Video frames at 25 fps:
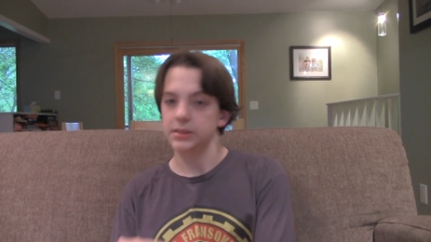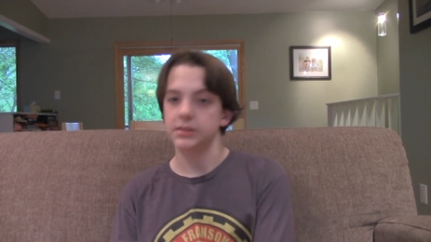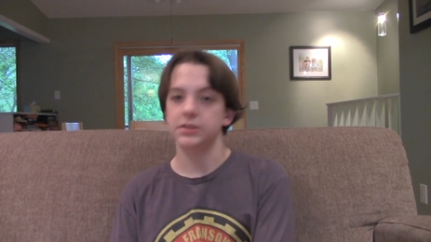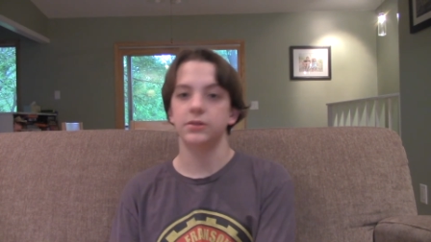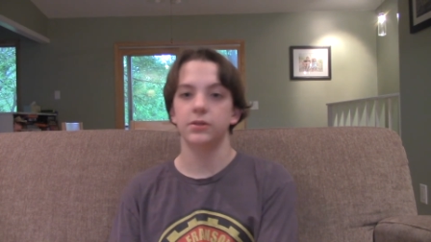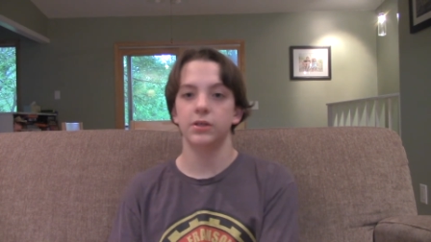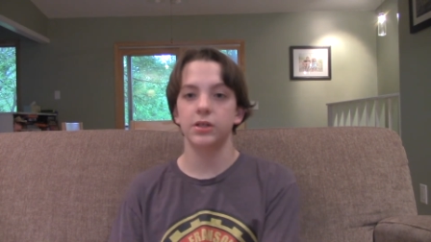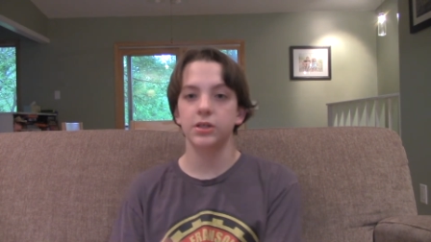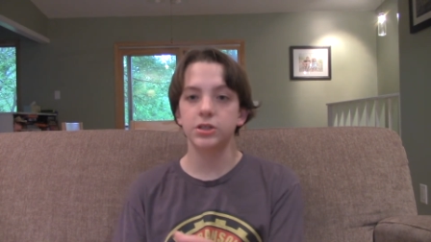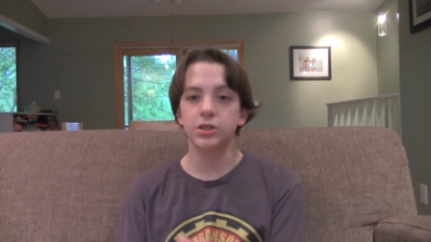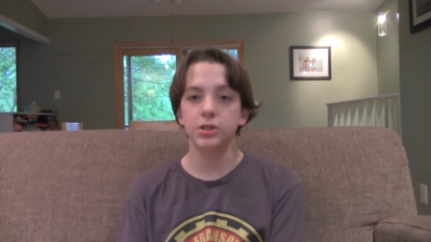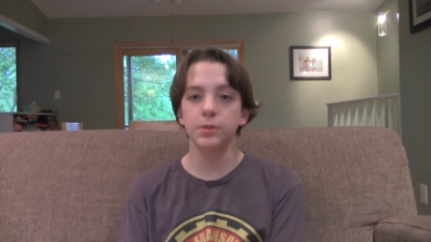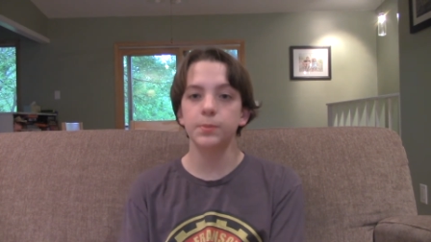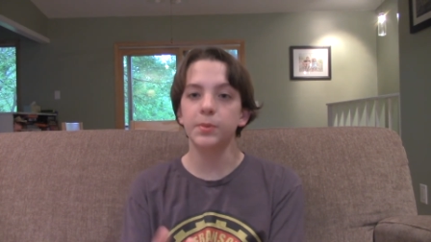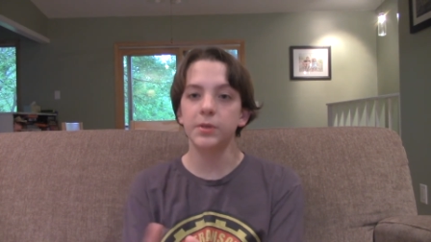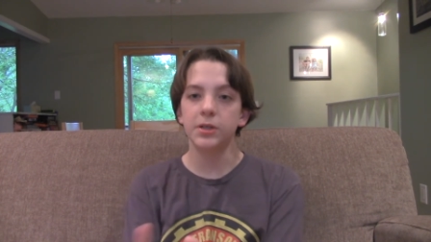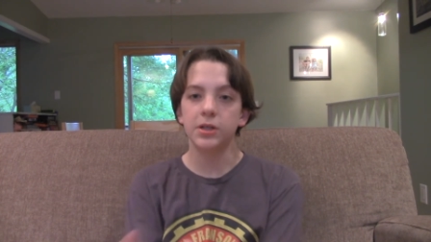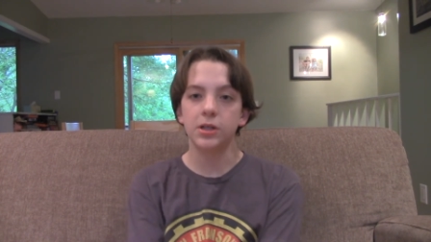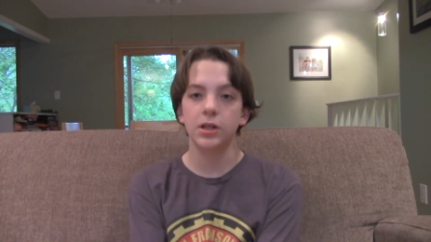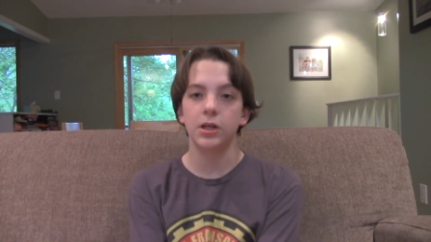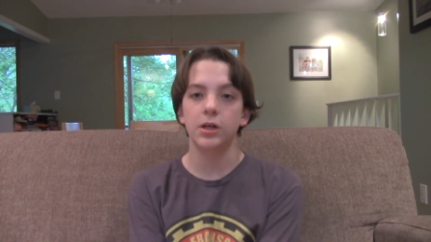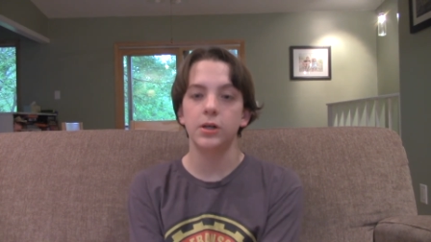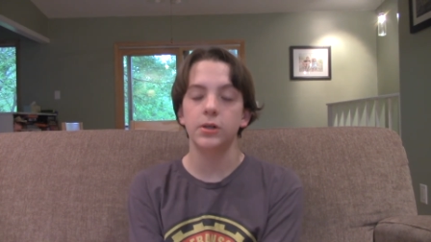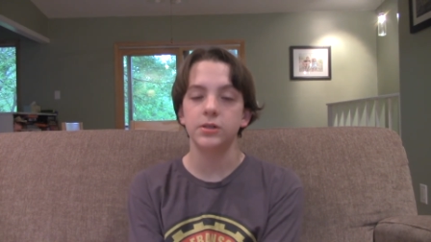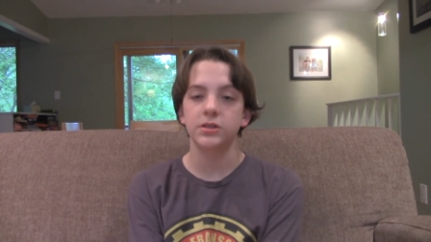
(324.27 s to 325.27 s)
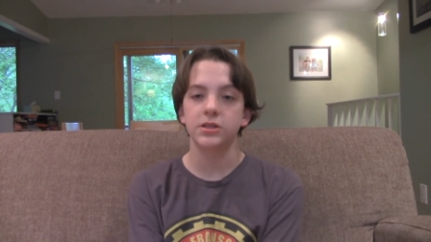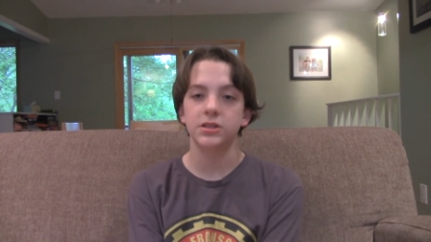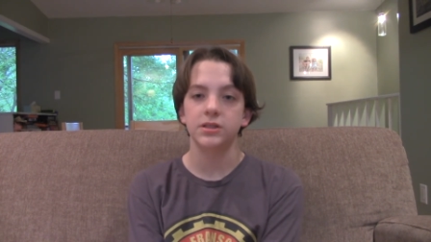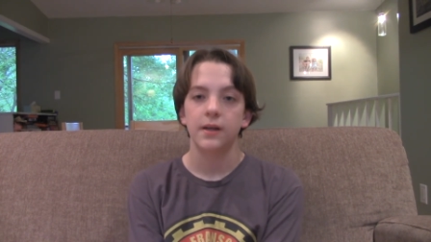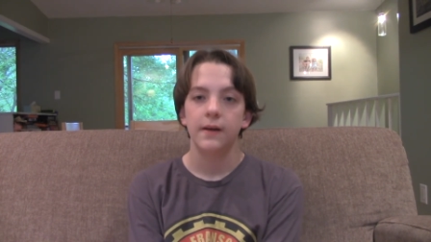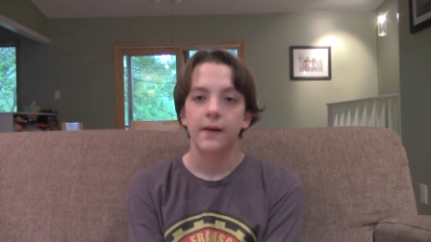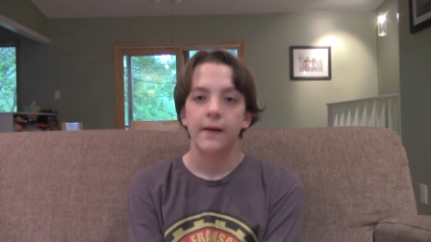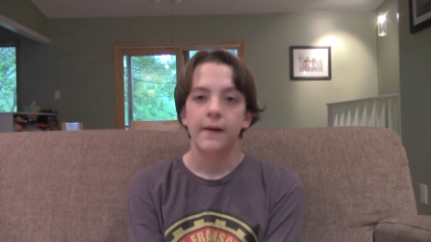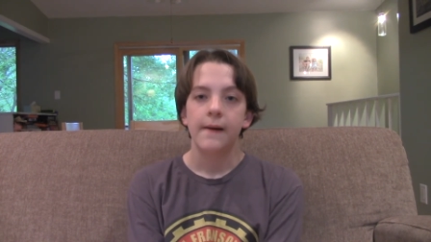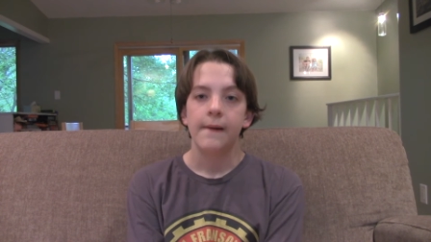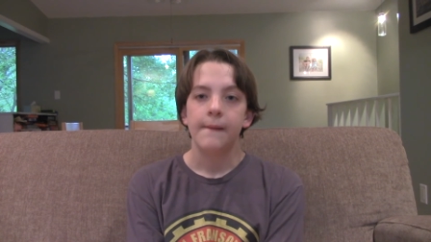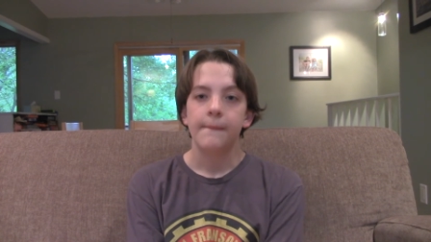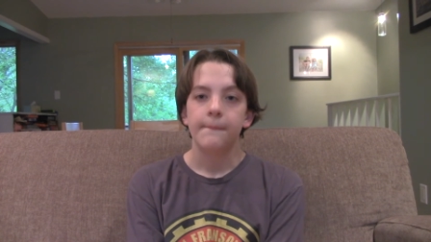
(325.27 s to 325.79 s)
So they're super close,
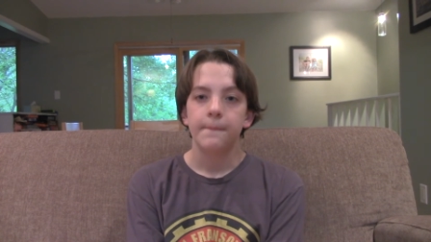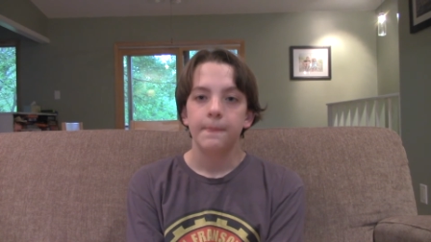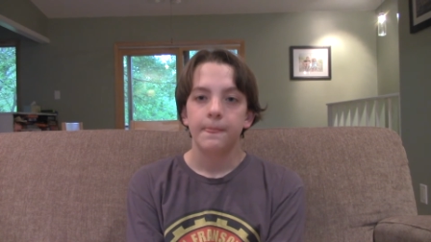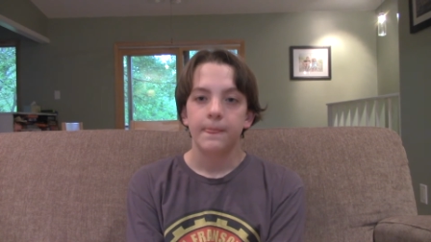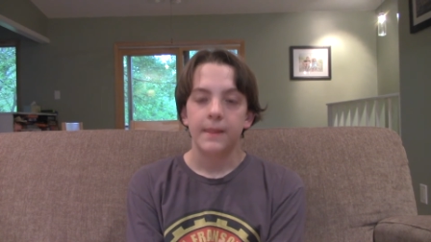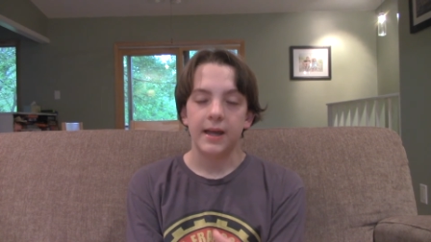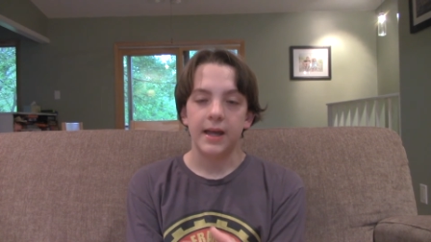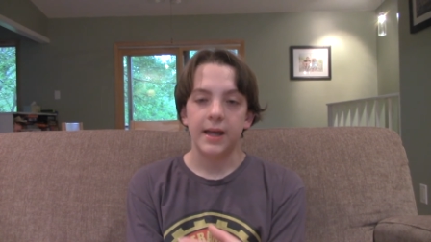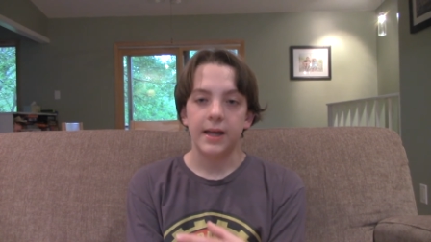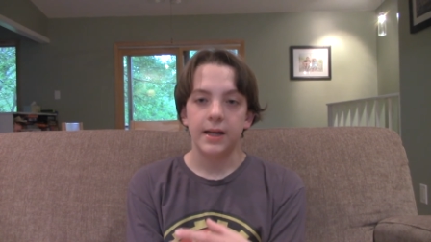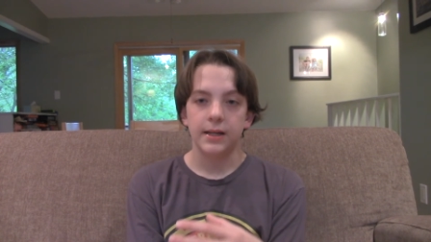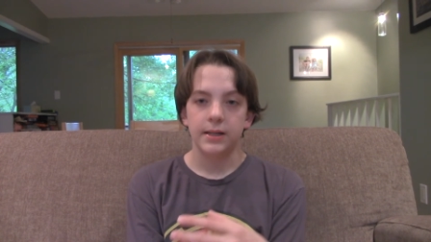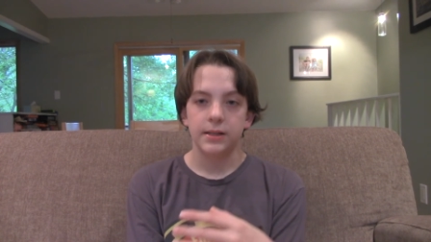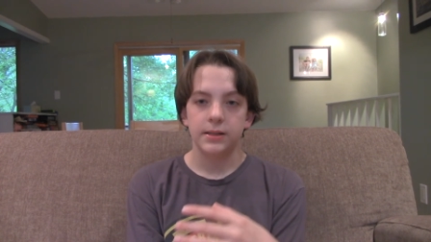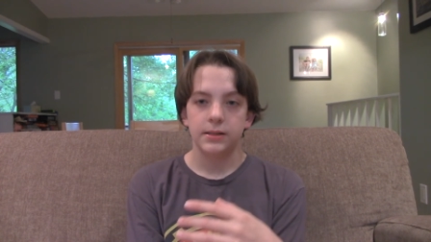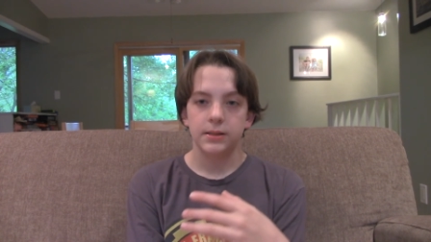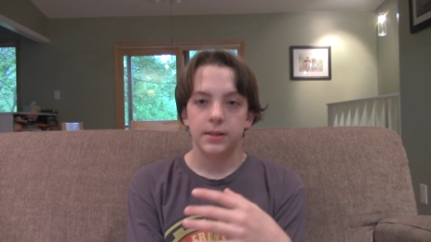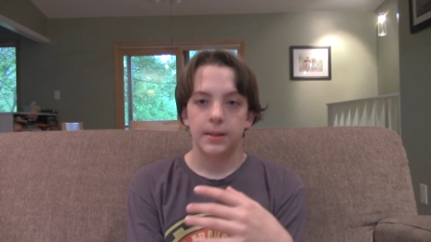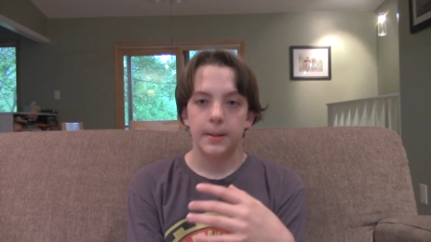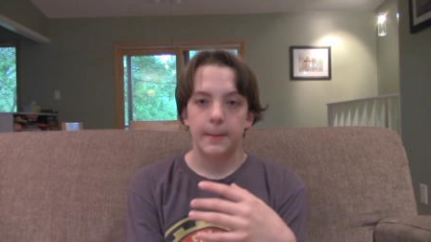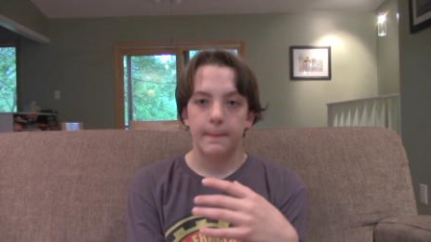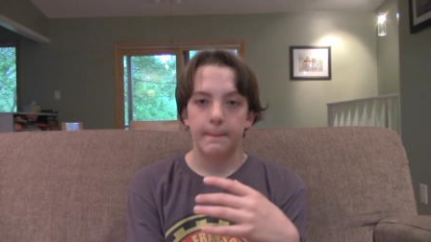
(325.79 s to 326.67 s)
and